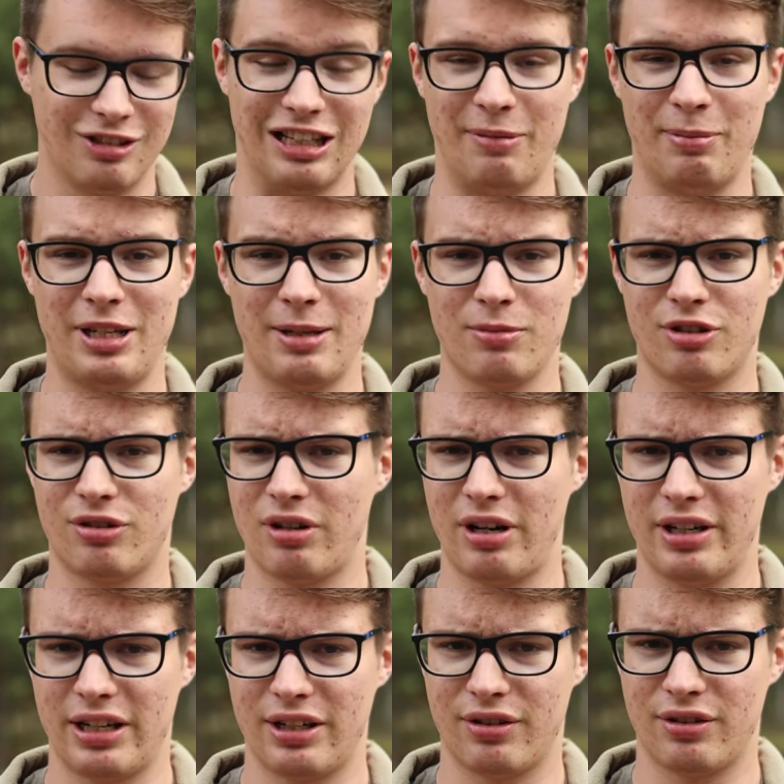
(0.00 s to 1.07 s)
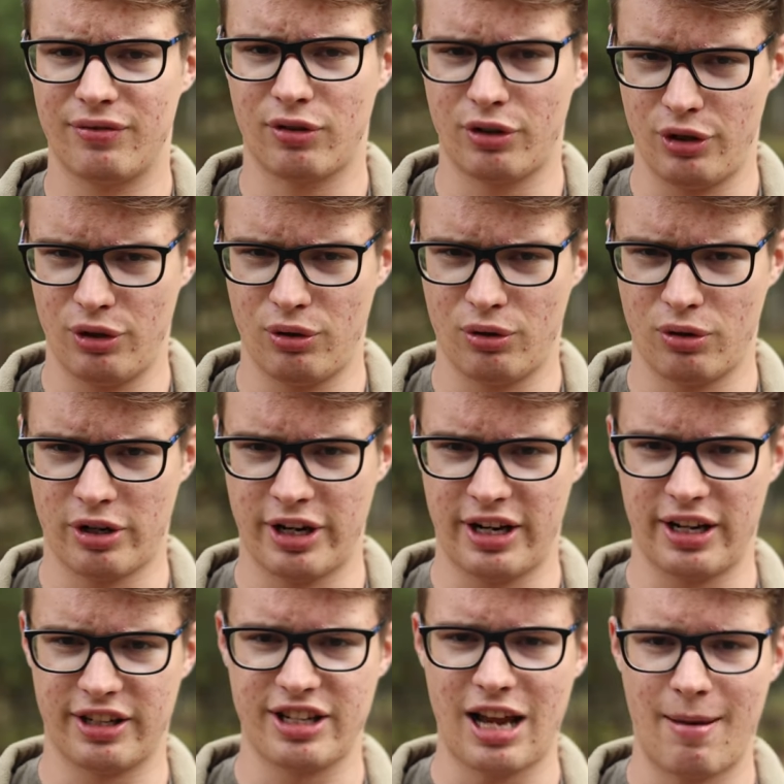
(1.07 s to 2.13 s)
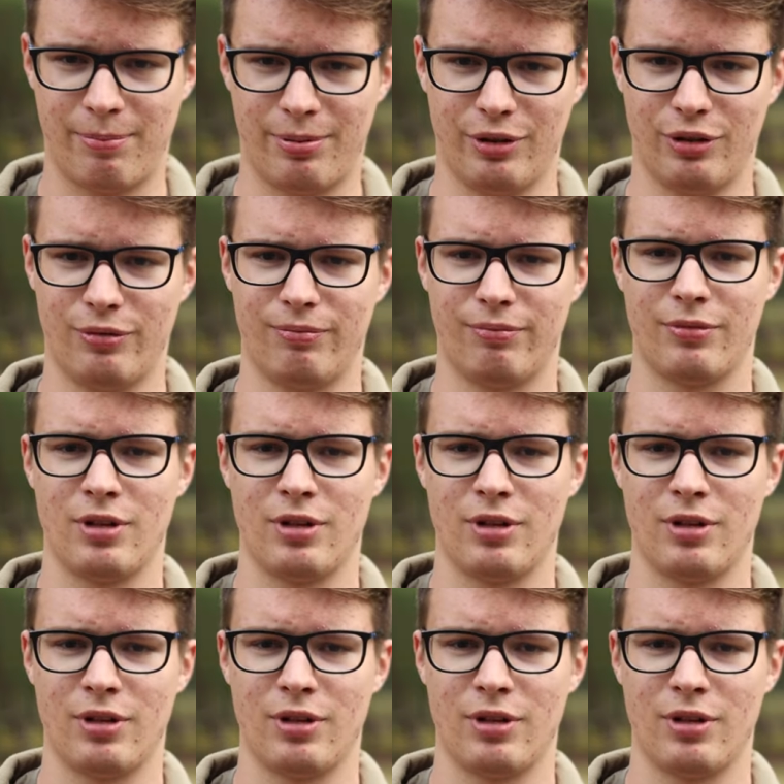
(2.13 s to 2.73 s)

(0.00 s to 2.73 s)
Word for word: Let me demonstrate that for you on an example.